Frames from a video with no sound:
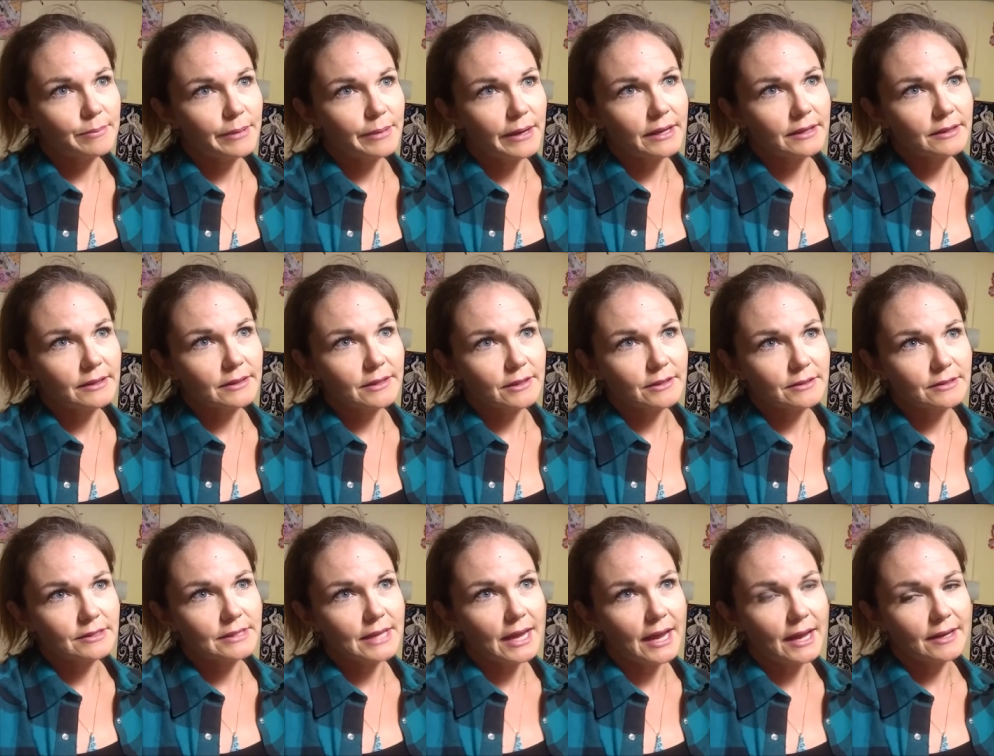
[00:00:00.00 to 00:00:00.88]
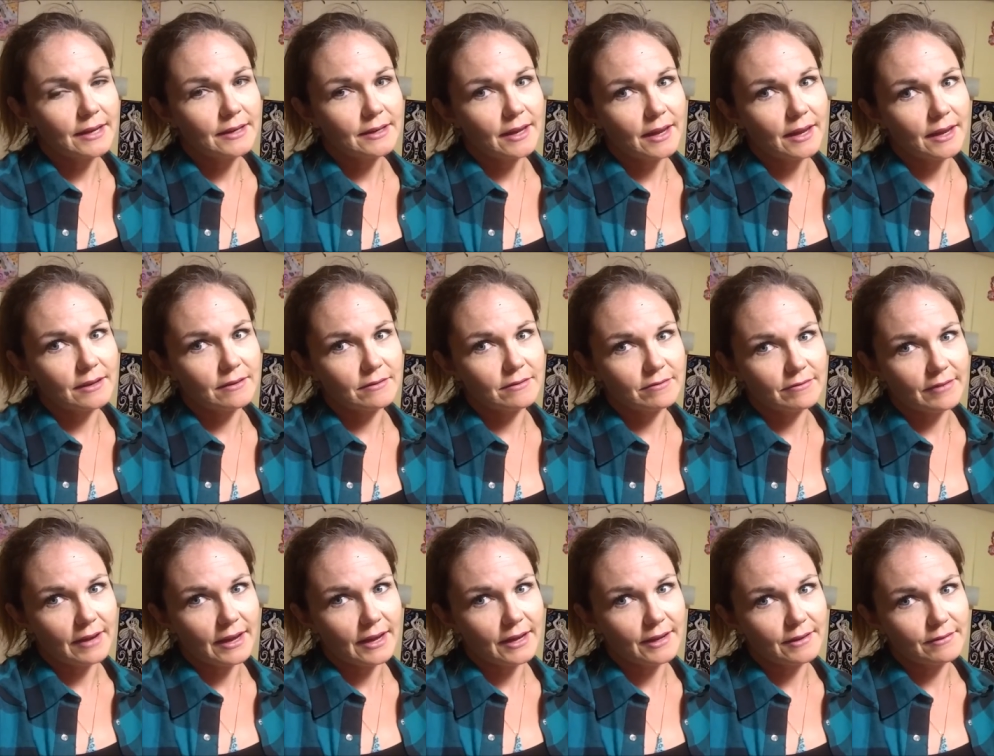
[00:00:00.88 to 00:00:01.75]
but they're 10 and
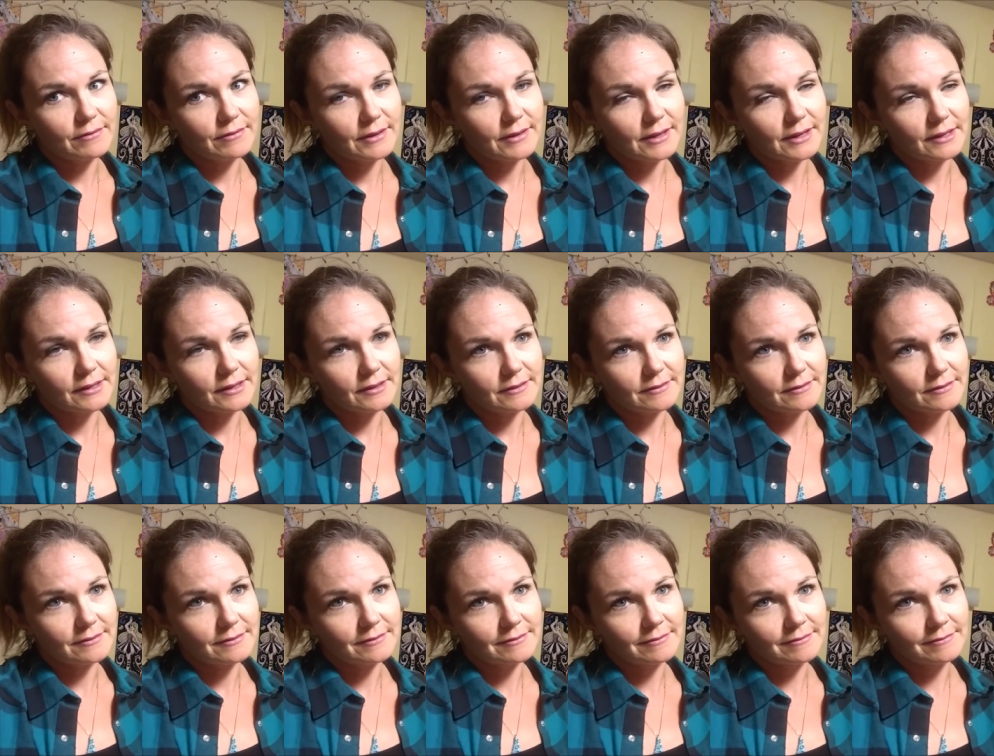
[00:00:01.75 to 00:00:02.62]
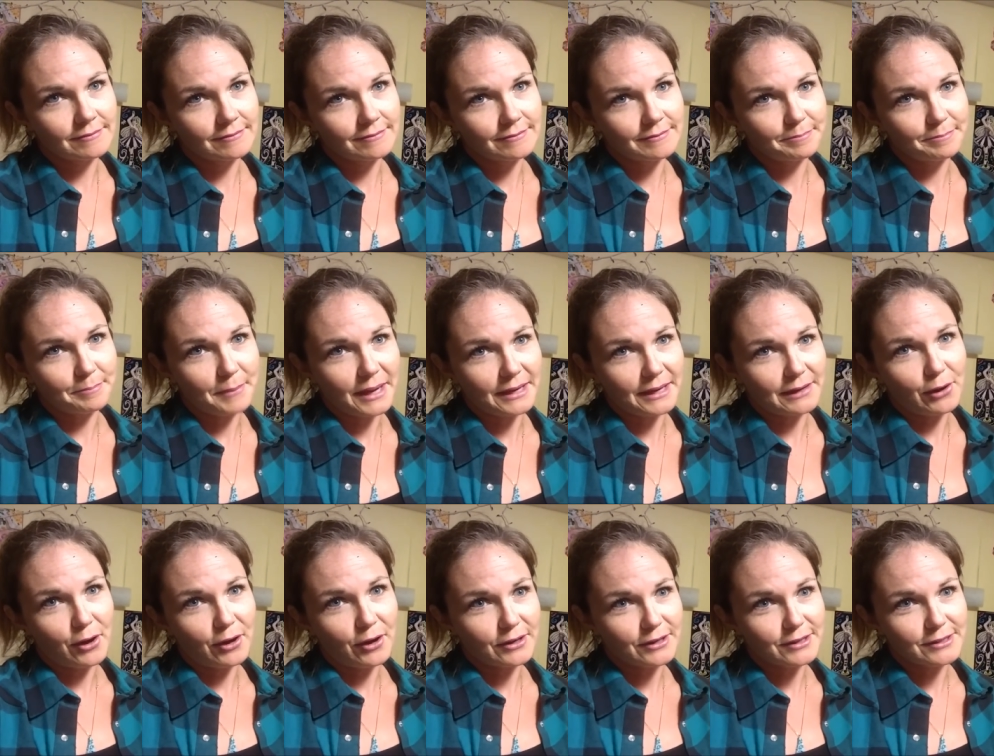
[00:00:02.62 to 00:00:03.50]
5, and my
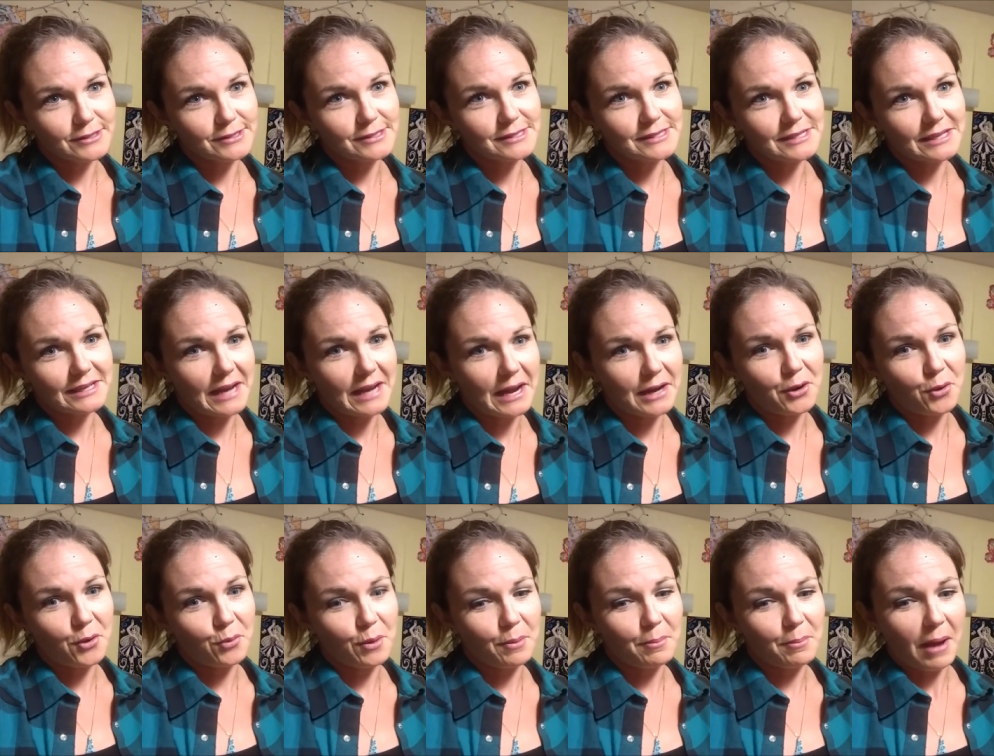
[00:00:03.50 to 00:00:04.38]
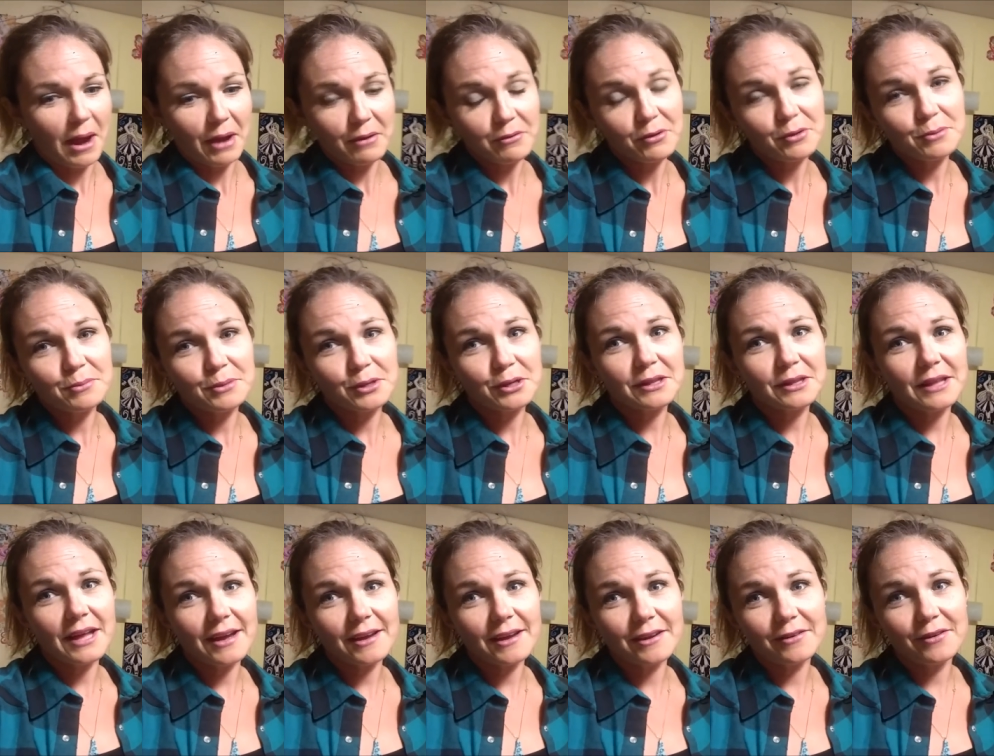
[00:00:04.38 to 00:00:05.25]
daughters, and I know what my room looked
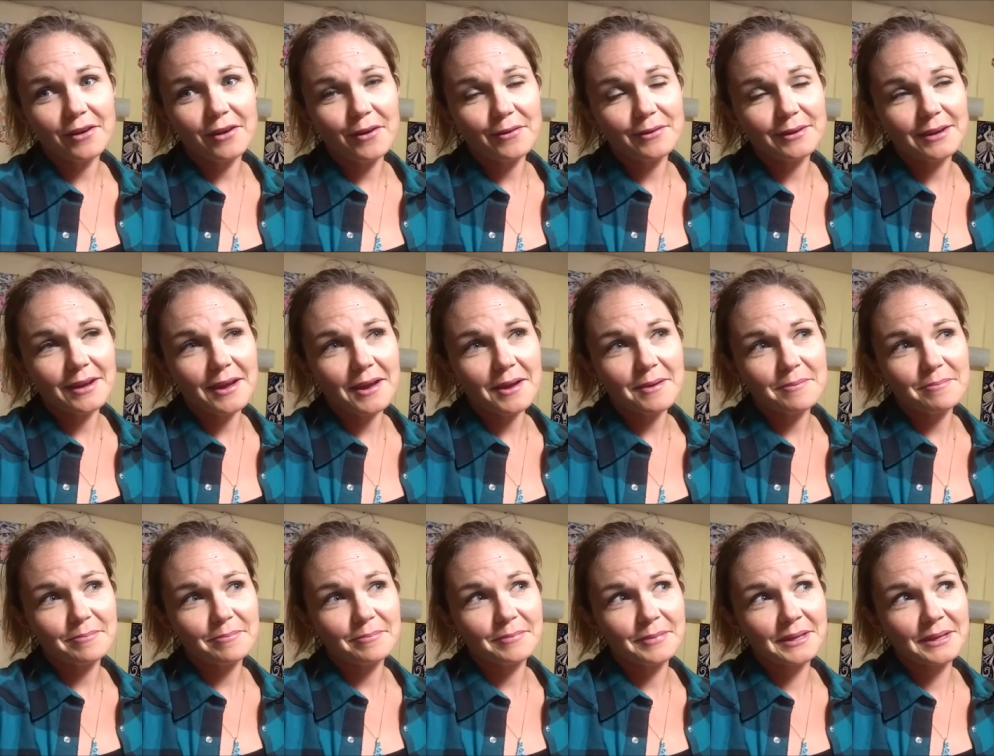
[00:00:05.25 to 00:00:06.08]
like growing up,